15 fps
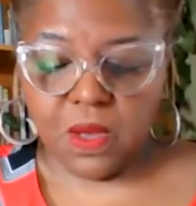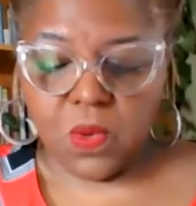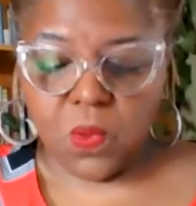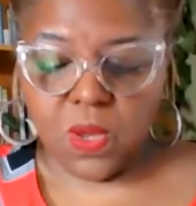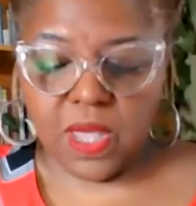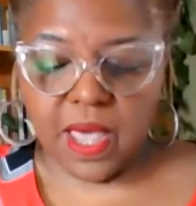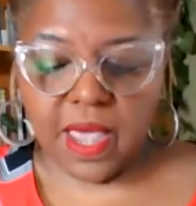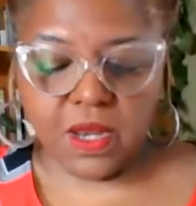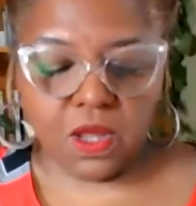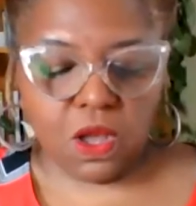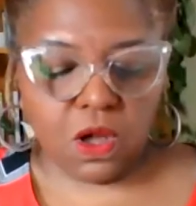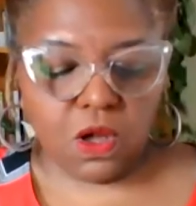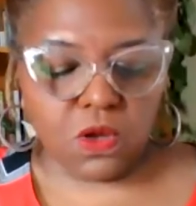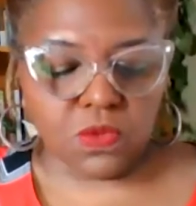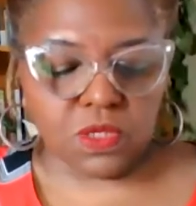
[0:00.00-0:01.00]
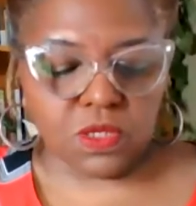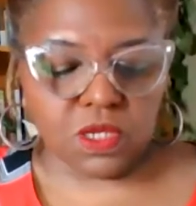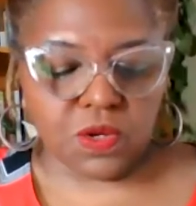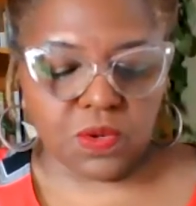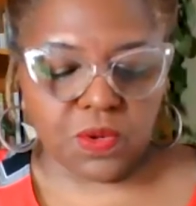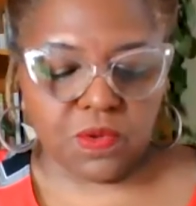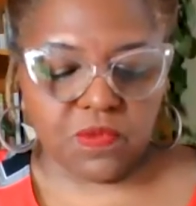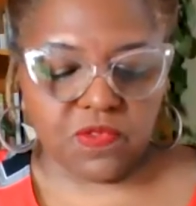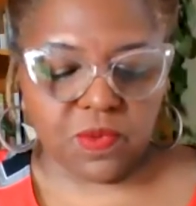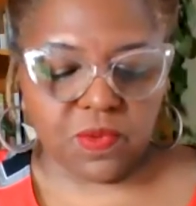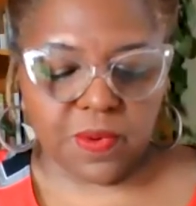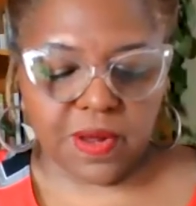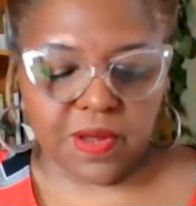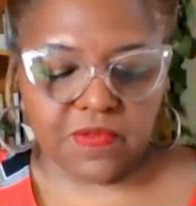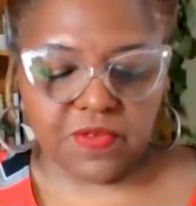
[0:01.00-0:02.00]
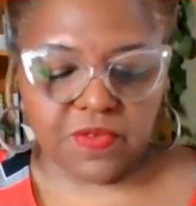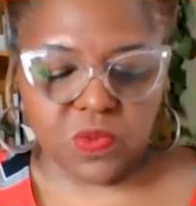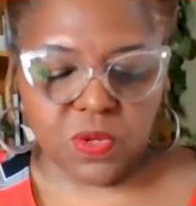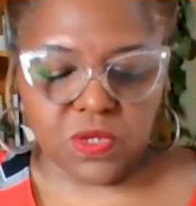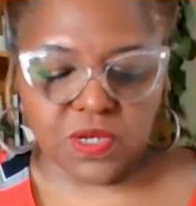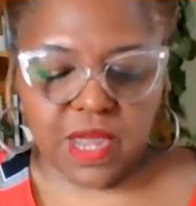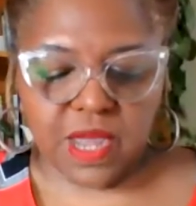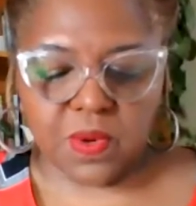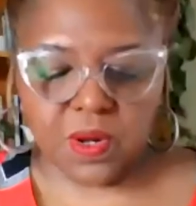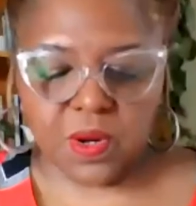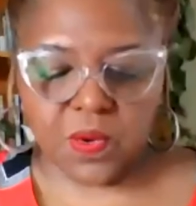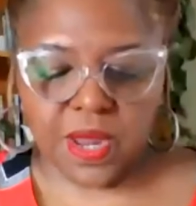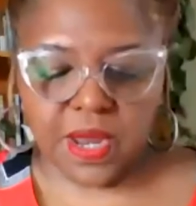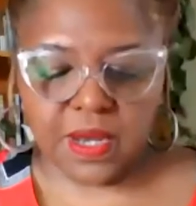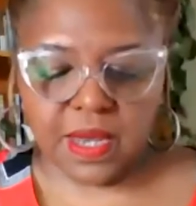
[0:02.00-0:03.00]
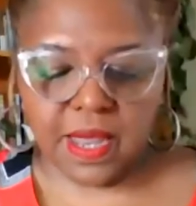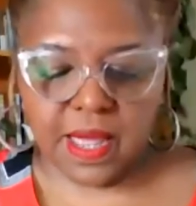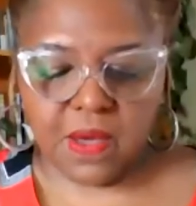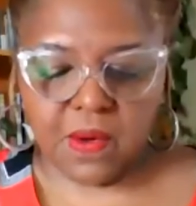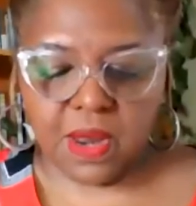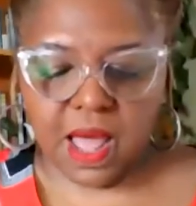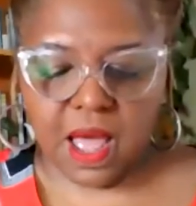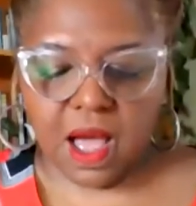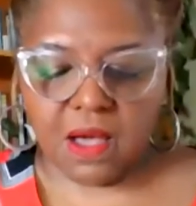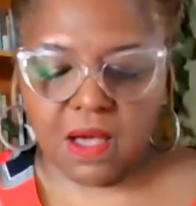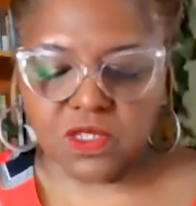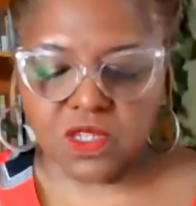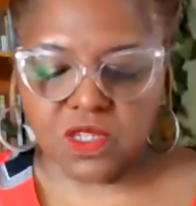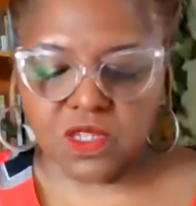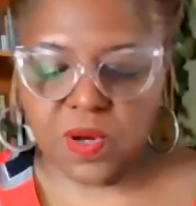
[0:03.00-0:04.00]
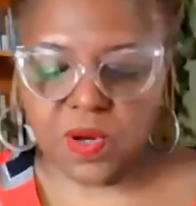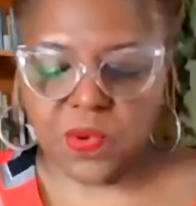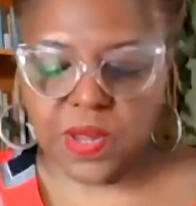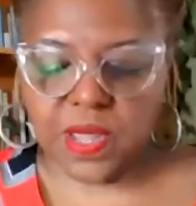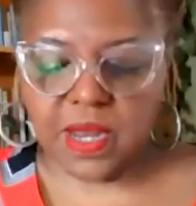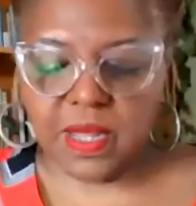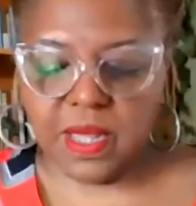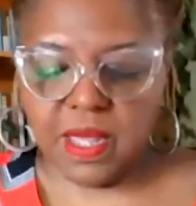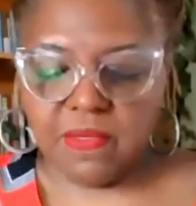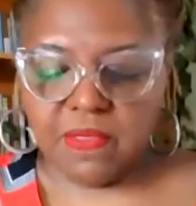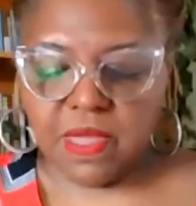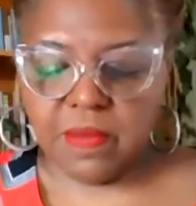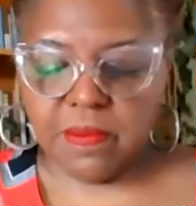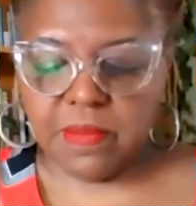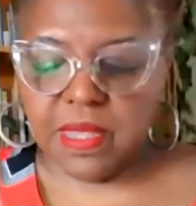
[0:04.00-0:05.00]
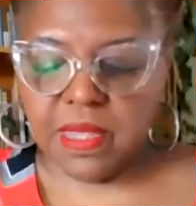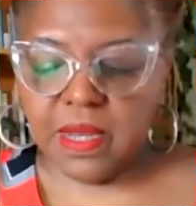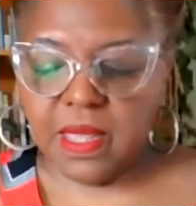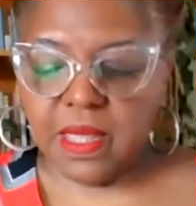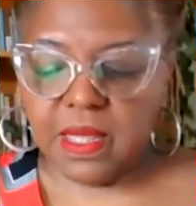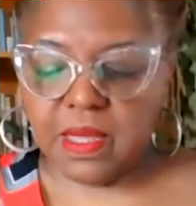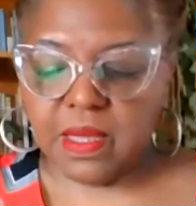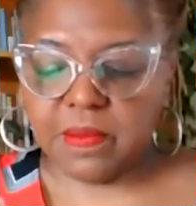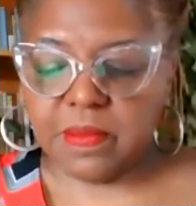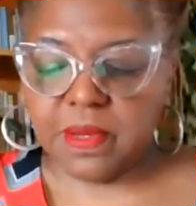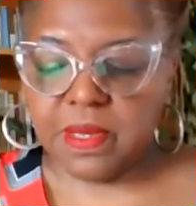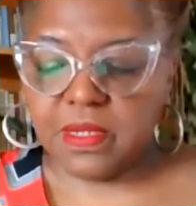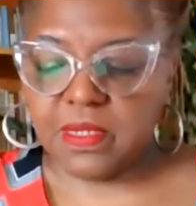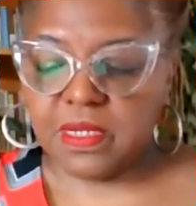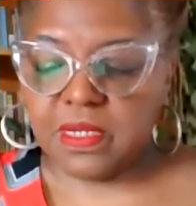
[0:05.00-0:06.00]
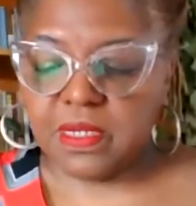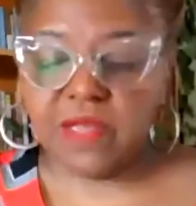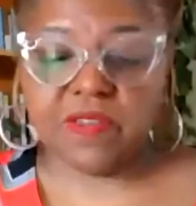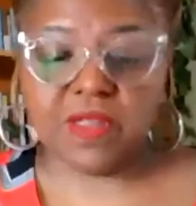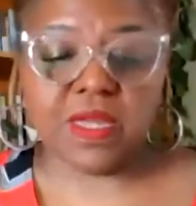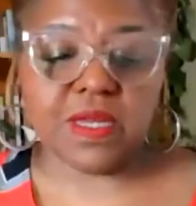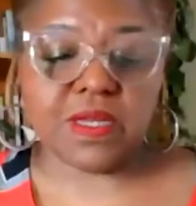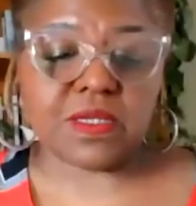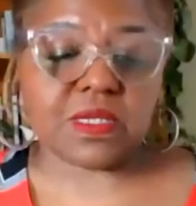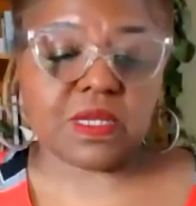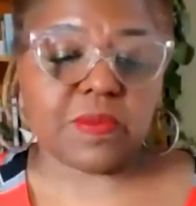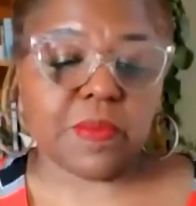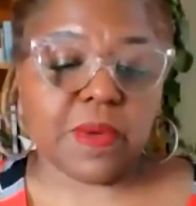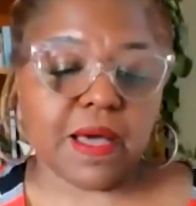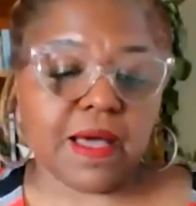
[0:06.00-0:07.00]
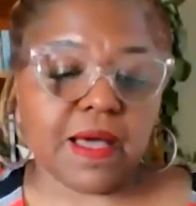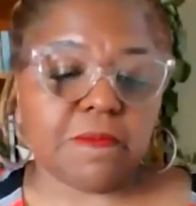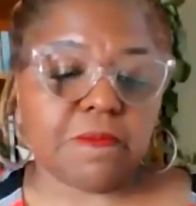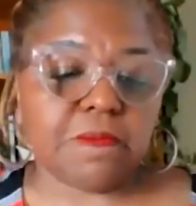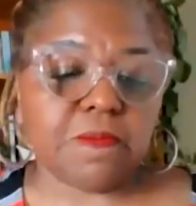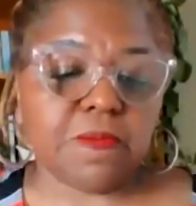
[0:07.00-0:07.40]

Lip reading: We ate cold cereal for breakfast, which I regret now, and I also regret that me and him didn't even kiss goodbye.